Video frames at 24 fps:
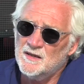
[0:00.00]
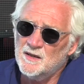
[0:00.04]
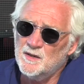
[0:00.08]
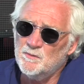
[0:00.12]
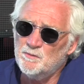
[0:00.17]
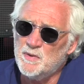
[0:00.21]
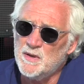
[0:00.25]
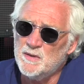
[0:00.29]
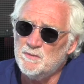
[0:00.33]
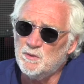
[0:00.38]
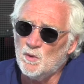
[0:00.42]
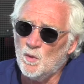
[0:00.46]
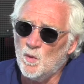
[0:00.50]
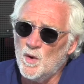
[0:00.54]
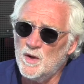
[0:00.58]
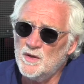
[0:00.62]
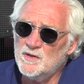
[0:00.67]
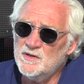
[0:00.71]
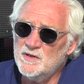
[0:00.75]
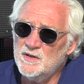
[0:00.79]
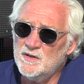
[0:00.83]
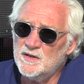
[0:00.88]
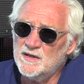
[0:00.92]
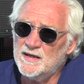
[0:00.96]
And people
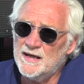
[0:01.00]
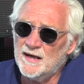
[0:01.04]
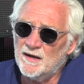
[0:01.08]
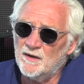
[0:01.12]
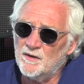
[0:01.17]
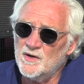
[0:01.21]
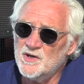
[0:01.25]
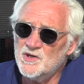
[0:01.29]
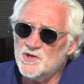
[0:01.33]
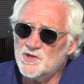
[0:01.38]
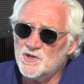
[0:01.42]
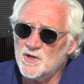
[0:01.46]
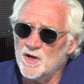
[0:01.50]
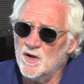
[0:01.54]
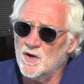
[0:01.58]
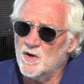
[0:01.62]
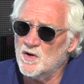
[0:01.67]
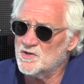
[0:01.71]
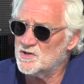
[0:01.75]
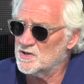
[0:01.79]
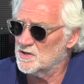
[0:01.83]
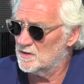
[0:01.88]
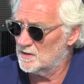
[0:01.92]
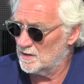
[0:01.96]
wanting you to carry
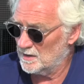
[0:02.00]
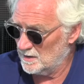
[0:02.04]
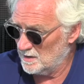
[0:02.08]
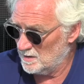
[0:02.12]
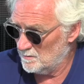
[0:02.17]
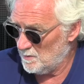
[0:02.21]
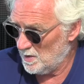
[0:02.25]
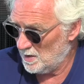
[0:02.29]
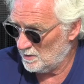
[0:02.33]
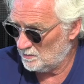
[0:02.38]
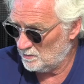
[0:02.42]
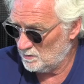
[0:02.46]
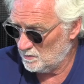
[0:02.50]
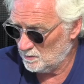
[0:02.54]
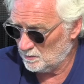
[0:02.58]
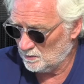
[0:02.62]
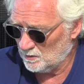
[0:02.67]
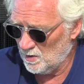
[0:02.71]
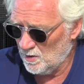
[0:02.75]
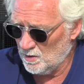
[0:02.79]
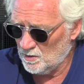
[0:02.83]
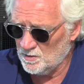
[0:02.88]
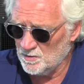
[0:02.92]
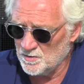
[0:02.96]
shows and thinking about
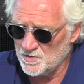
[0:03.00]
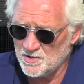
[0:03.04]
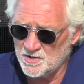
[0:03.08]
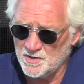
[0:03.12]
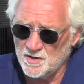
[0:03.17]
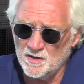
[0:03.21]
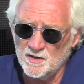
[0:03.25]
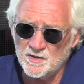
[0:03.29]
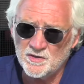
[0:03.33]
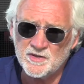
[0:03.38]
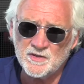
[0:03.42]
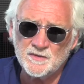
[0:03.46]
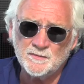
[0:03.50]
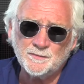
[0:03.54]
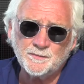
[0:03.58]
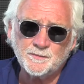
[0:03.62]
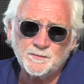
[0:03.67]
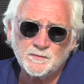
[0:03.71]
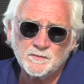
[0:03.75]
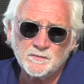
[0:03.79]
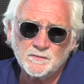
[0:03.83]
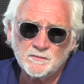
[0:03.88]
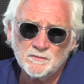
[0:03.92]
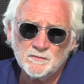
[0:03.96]
doing local shows.
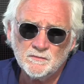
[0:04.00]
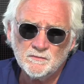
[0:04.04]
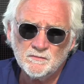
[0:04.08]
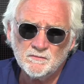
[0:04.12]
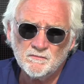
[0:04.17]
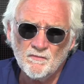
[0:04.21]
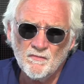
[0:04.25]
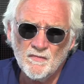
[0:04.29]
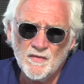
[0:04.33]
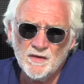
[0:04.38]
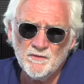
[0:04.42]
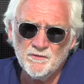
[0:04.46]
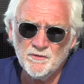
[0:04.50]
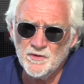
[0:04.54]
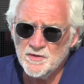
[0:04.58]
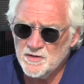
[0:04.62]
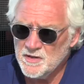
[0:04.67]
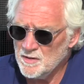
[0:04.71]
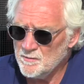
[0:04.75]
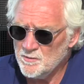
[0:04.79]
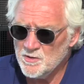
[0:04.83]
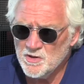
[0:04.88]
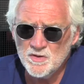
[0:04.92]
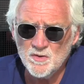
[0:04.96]
For
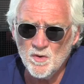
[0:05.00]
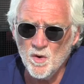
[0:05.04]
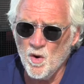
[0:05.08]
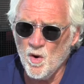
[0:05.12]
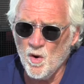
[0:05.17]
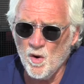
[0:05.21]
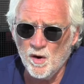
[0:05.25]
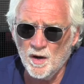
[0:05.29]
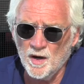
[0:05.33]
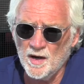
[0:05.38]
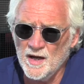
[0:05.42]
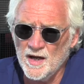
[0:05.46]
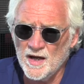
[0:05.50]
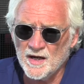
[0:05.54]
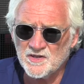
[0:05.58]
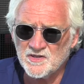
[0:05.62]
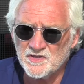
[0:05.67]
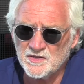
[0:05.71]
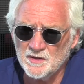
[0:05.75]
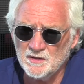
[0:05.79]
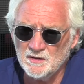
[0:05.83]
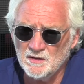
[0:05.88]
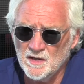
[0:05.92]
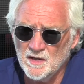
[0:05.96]

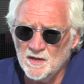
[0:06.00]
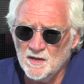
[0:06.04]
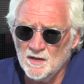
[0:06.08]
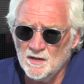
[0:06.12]
WORX and